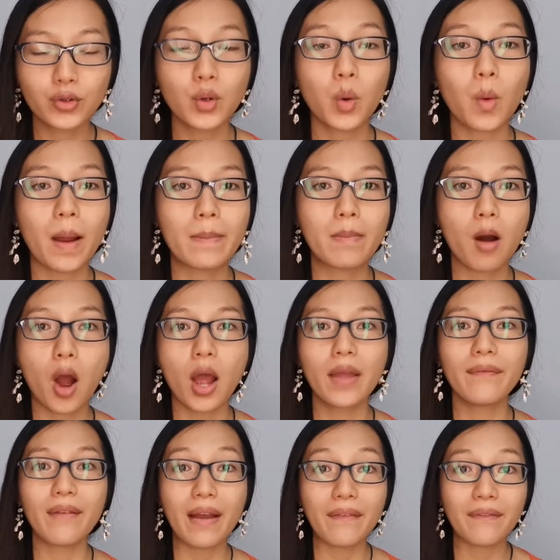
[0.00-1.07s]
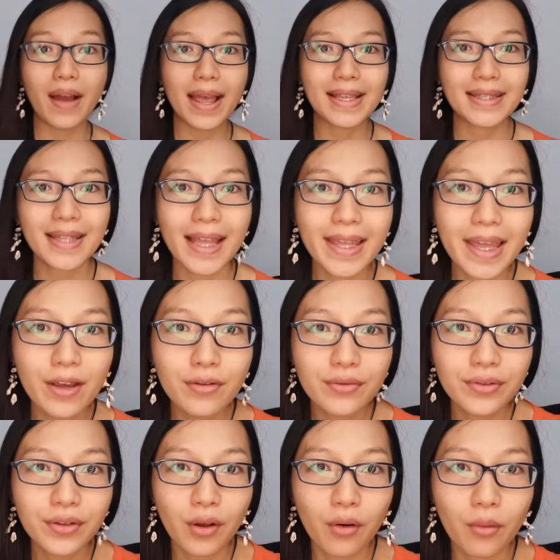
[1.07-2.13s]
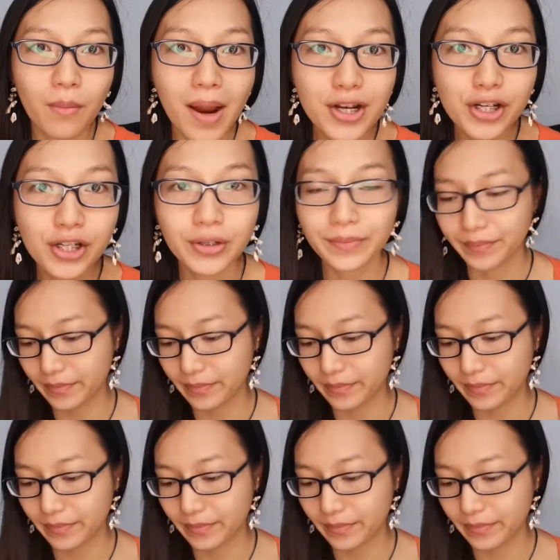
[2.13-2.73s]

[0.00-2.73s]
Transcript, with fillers: to 1.55 thank you so much